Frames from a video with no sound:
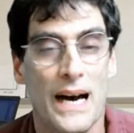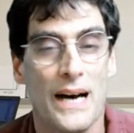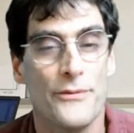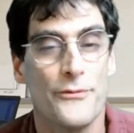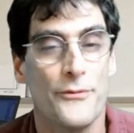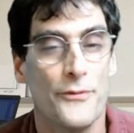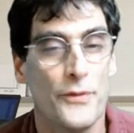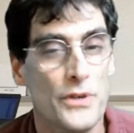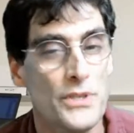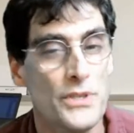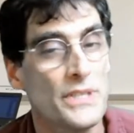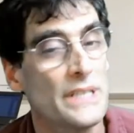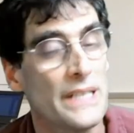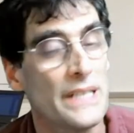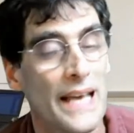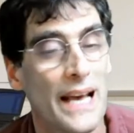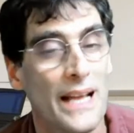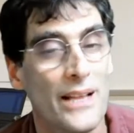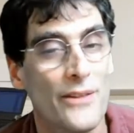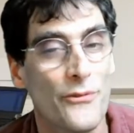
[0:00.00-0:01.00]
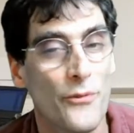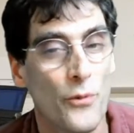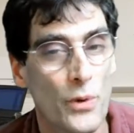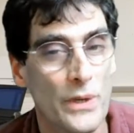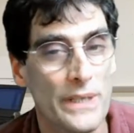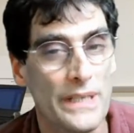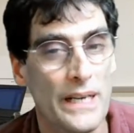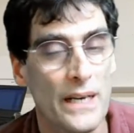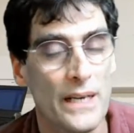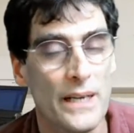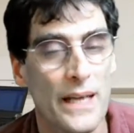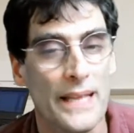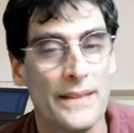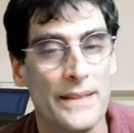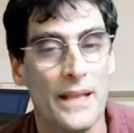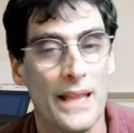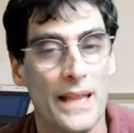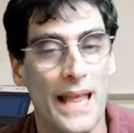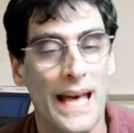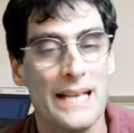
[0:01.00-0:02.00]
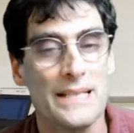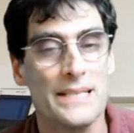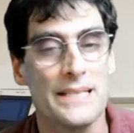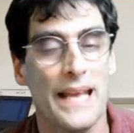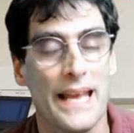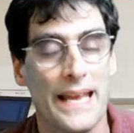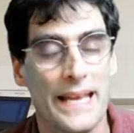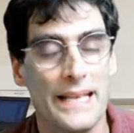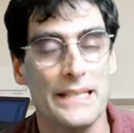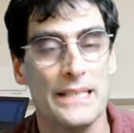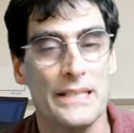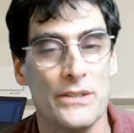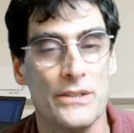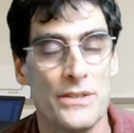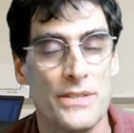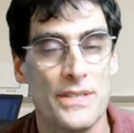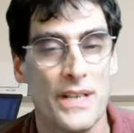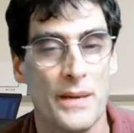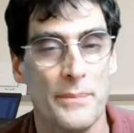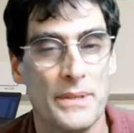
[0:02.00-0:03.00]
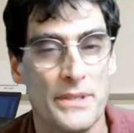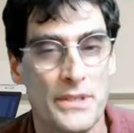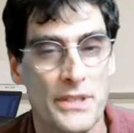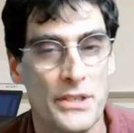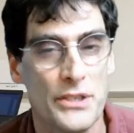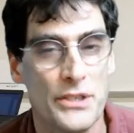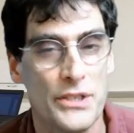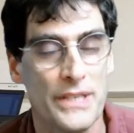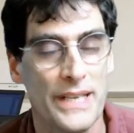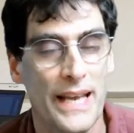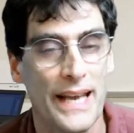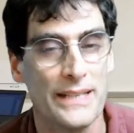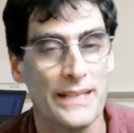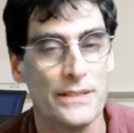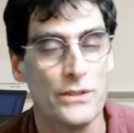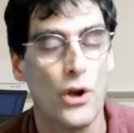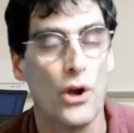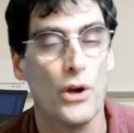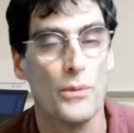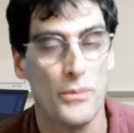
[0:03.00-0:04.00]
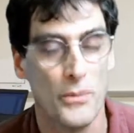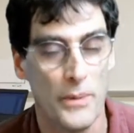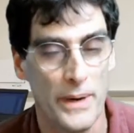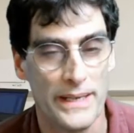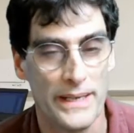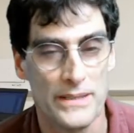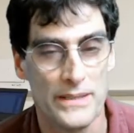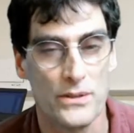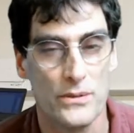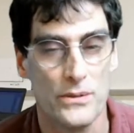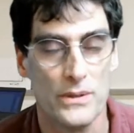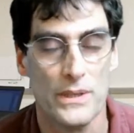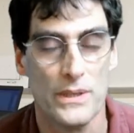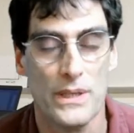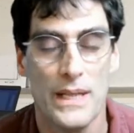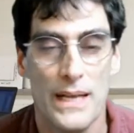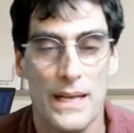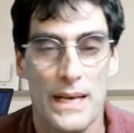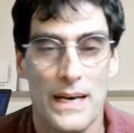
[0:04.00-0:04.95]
First in California, and the last 8 years I've been teaching at Carrboro High School.